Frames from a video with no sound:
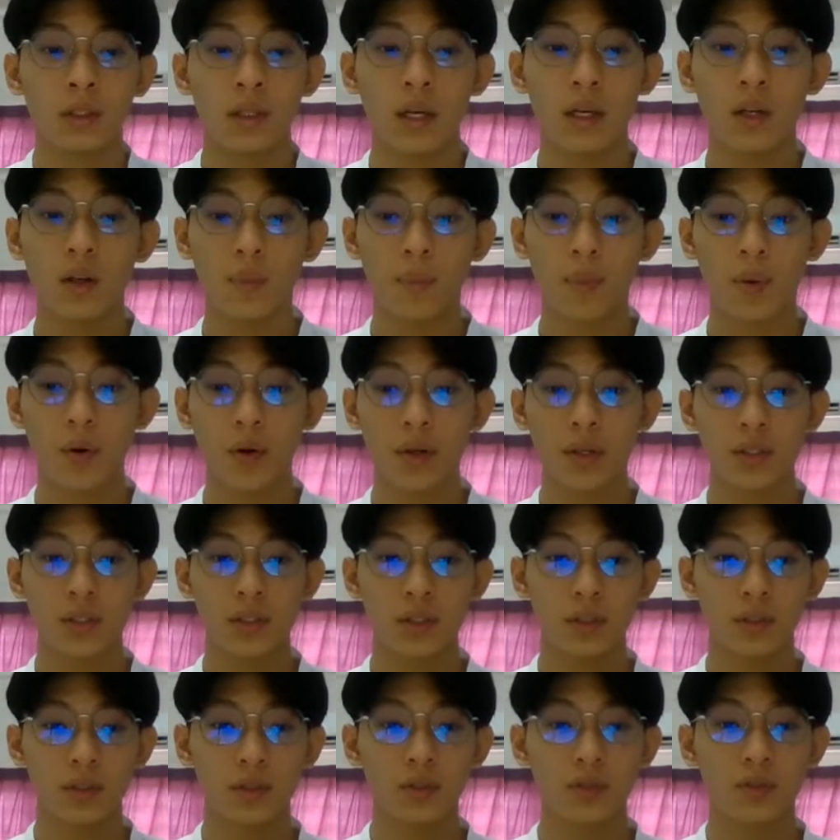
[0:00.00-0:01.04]
An
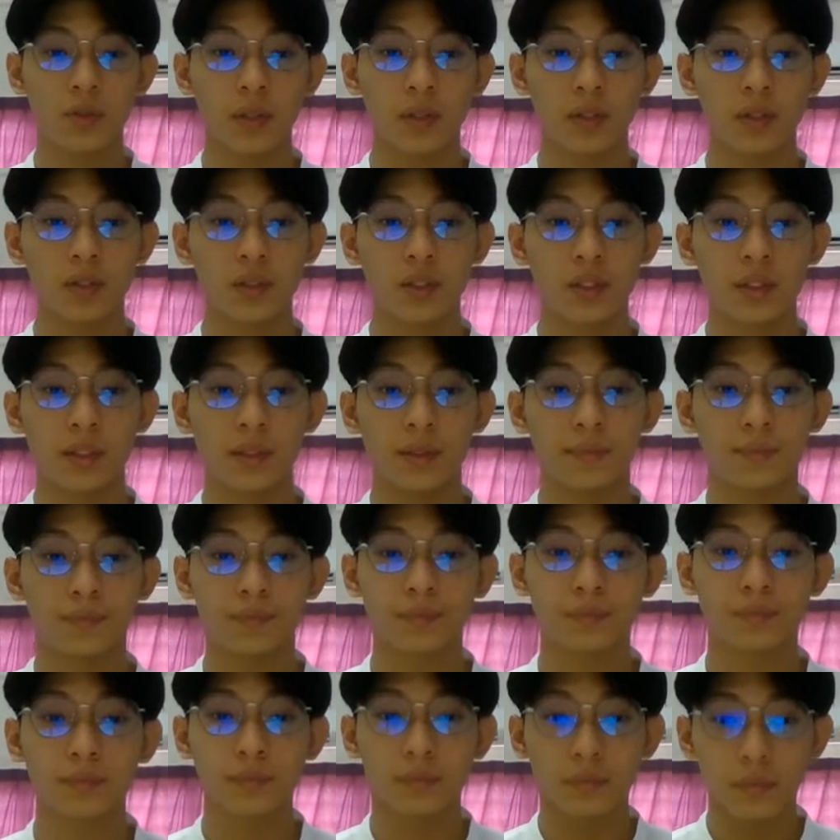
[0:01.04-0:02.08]
operational strategy
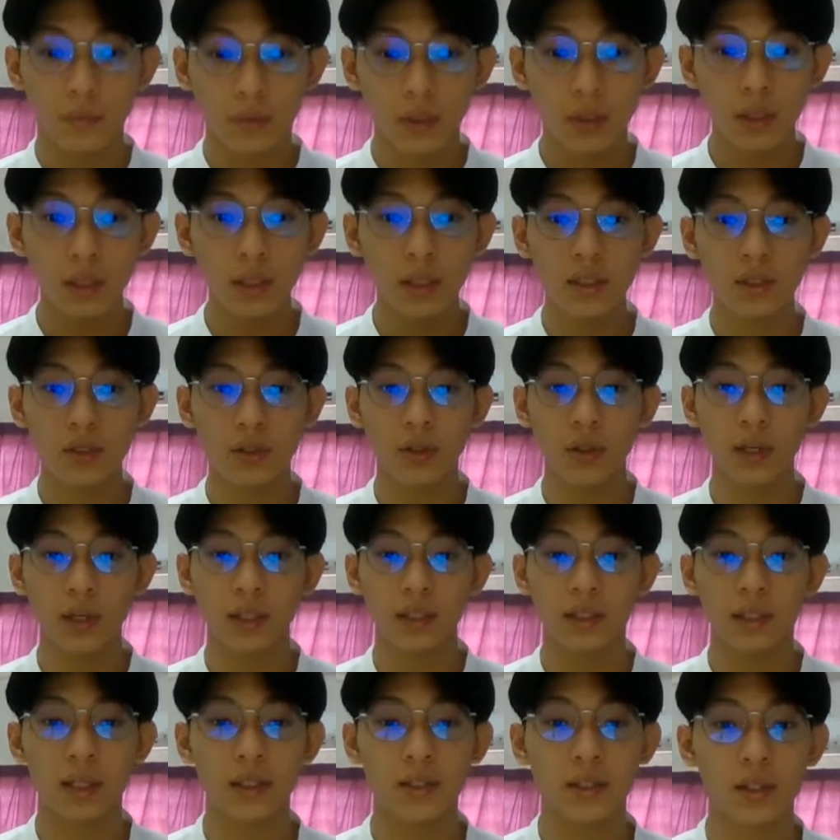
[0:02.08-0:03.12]
is
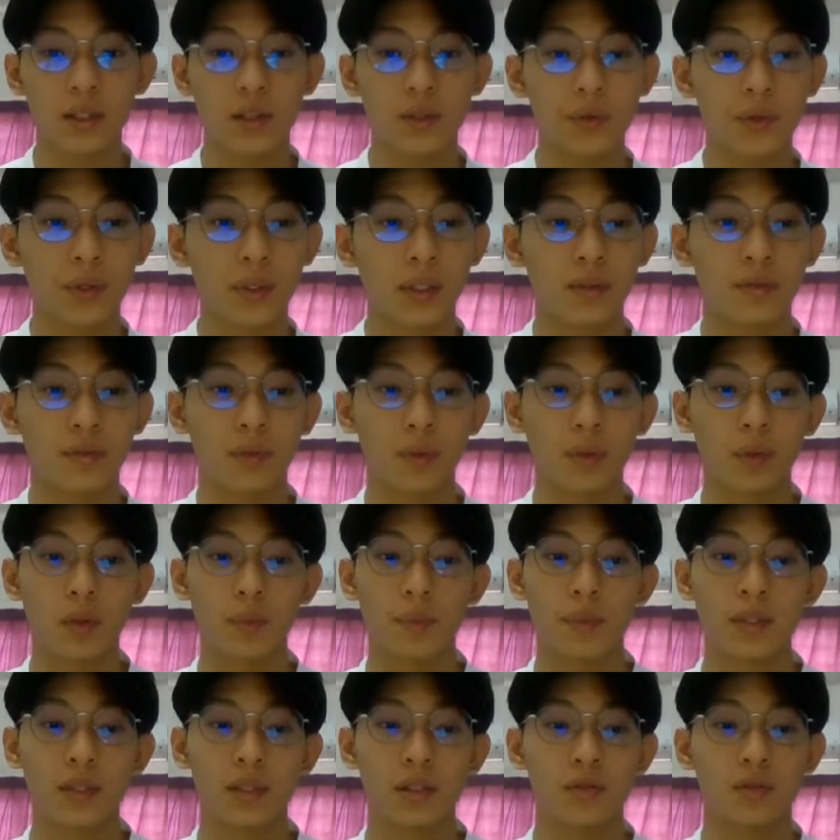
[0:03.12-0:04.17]
connected and generated from the
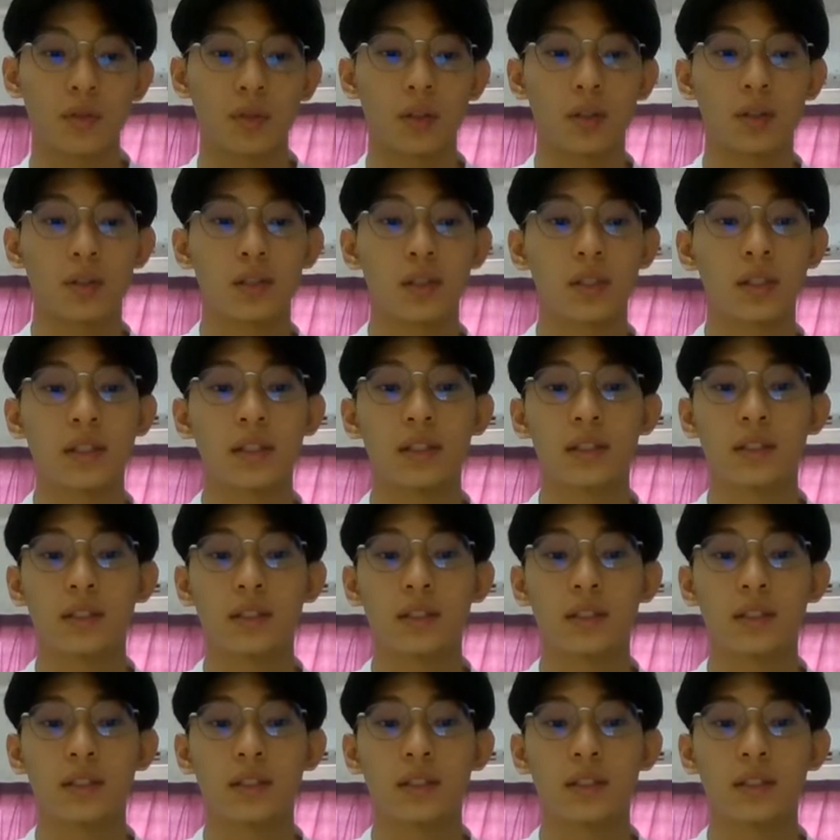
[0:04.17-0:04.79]
business strategy in